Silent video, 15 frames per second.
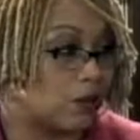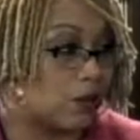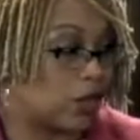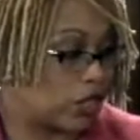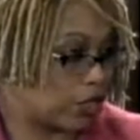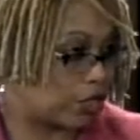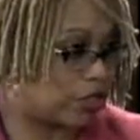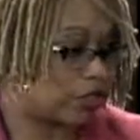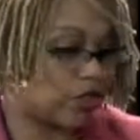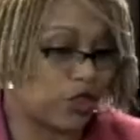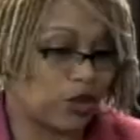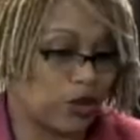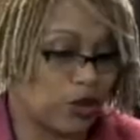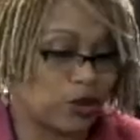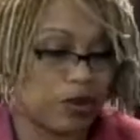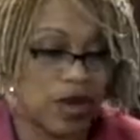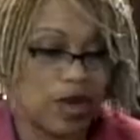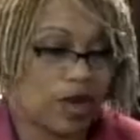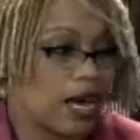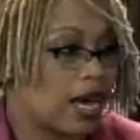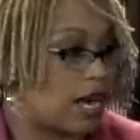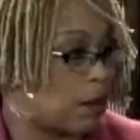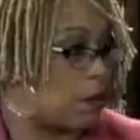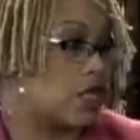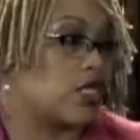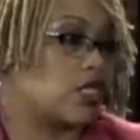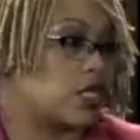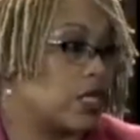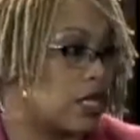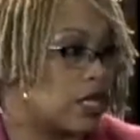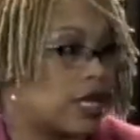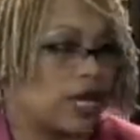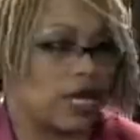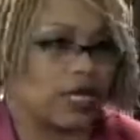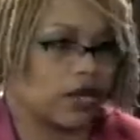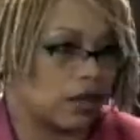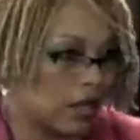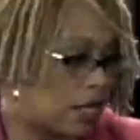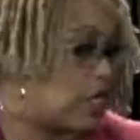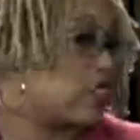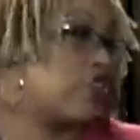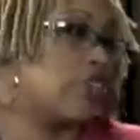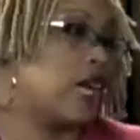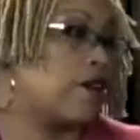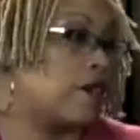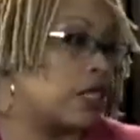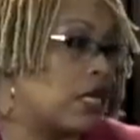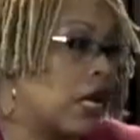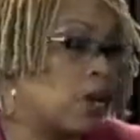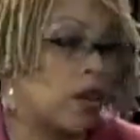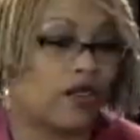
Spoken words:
which is in June, and I'm just going to say, this is Sharon time.